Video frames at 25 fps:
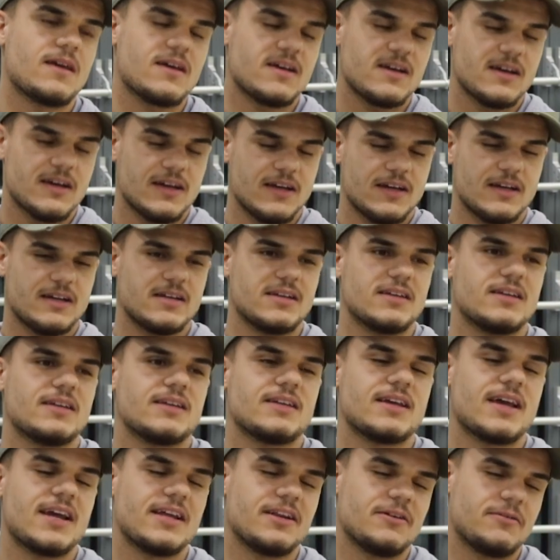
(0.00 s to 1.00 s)

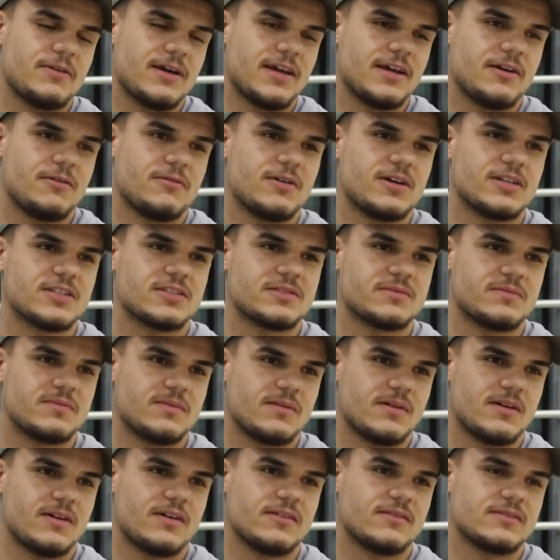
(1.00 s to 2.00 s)
Yeah, anyway, it was.
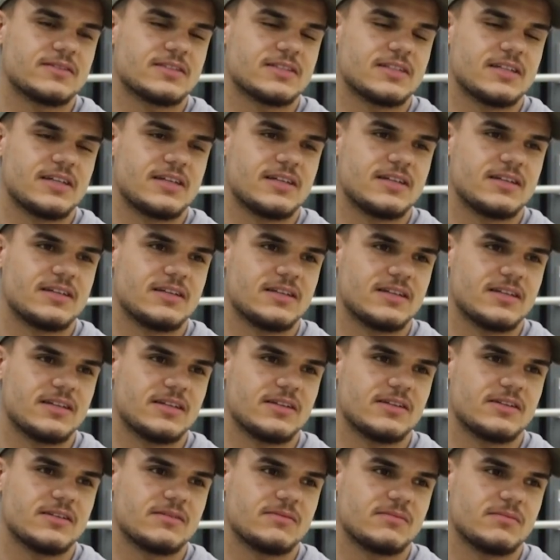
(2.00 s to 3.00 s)
Obviously,
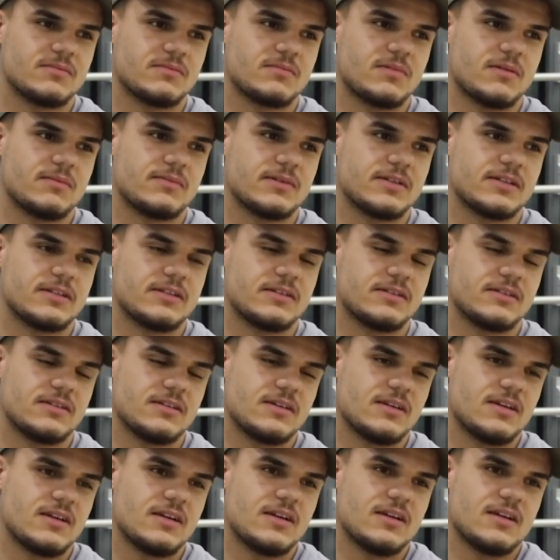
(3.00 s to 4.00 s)
you probably
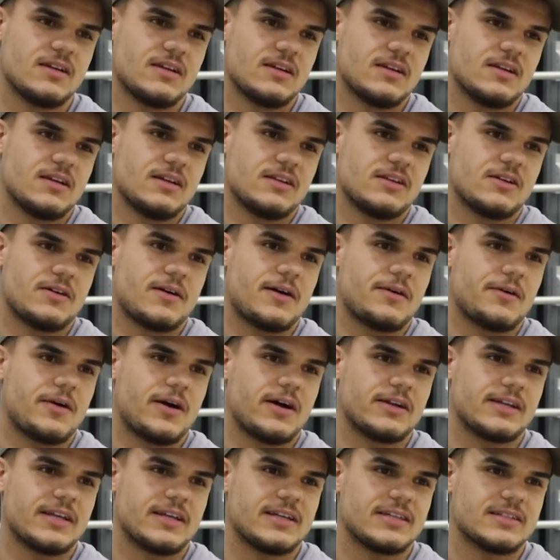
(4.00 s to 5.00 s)
know how
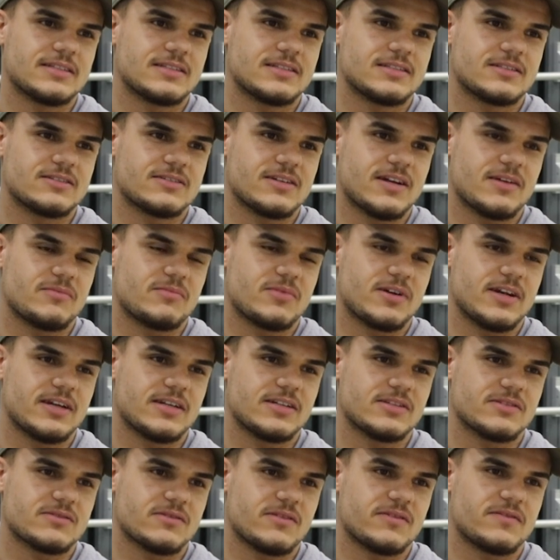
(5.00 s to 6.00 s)
hard it is to try and break
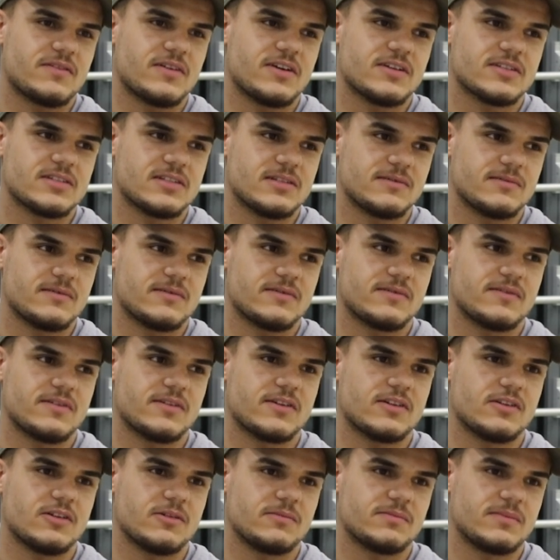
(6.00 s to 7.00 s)
into a first team of a
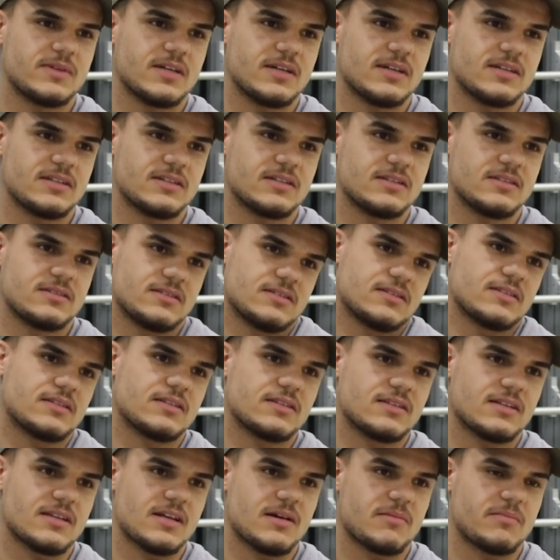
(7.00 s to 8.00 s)
club
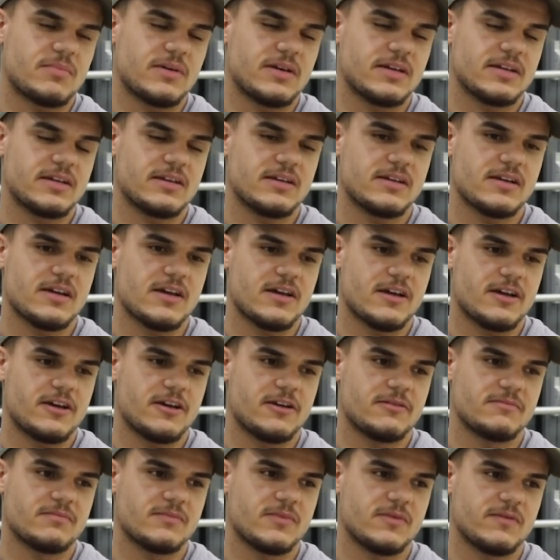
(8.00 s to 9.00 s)
that big.
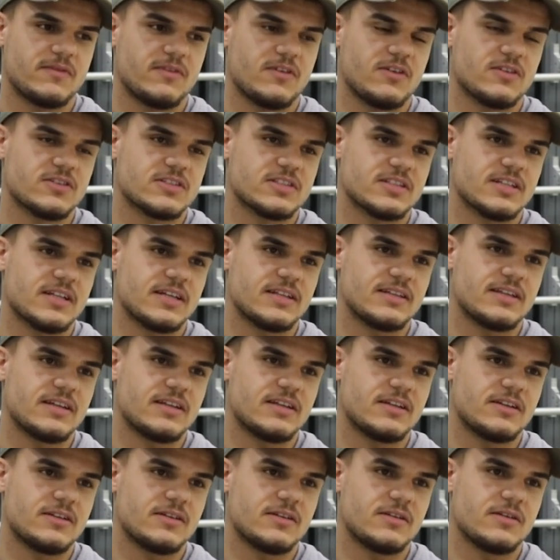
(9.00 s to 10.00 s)
Unfortunately I
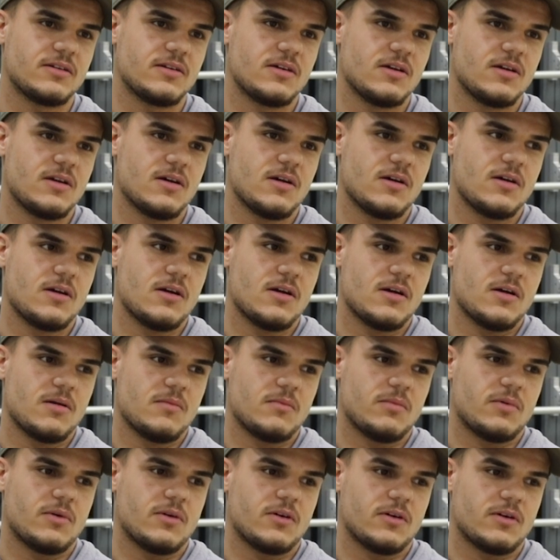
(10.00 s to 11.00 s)
didn't,
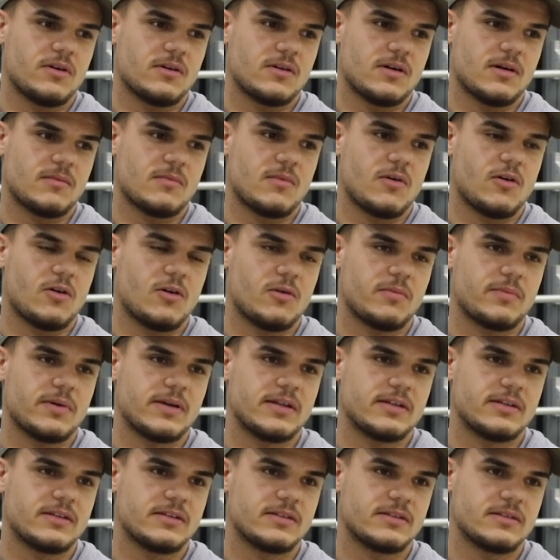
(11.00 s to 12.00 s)
but I'm
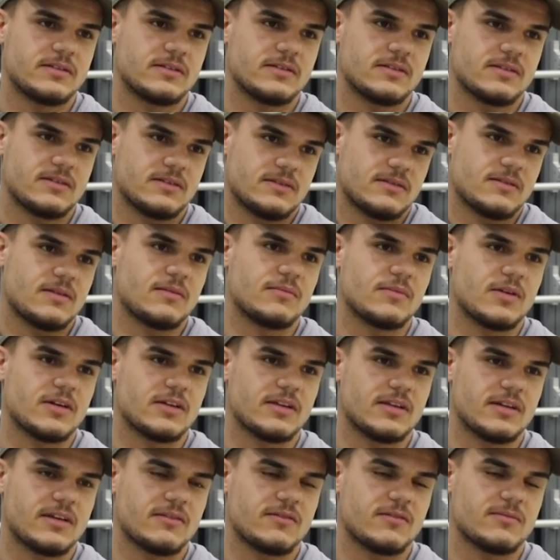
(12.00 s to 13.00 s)
hoping, I'm not
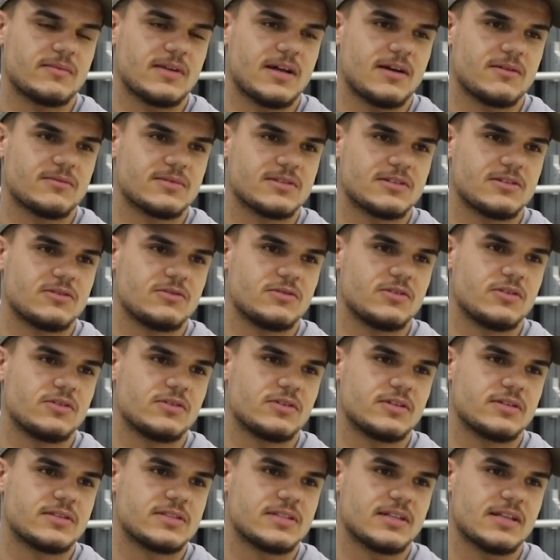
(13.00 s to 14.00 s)
going to give up now, I'm still
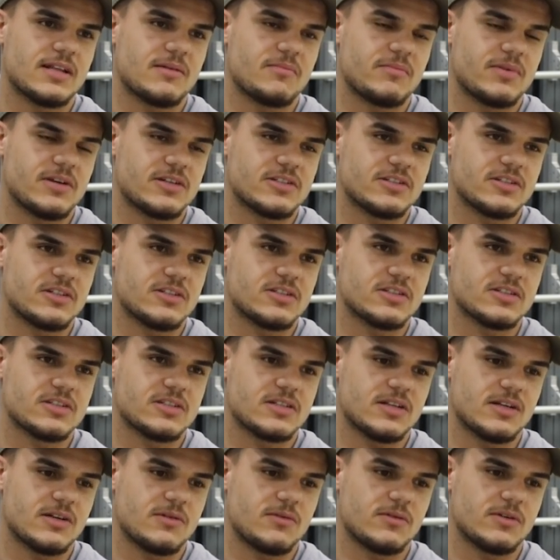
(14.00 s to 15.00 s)
young, still
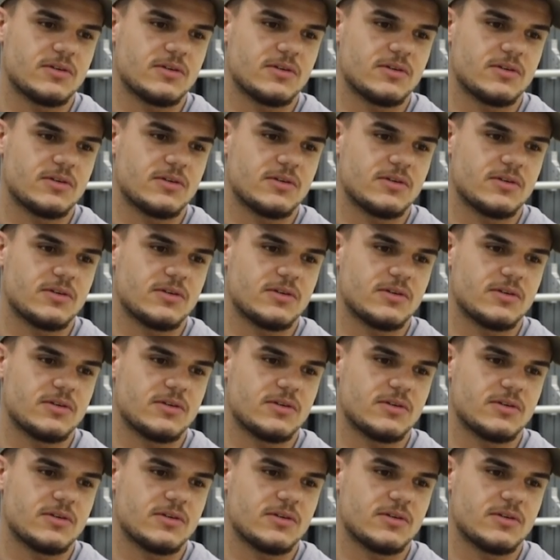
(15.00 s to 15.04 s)
ambitious, and I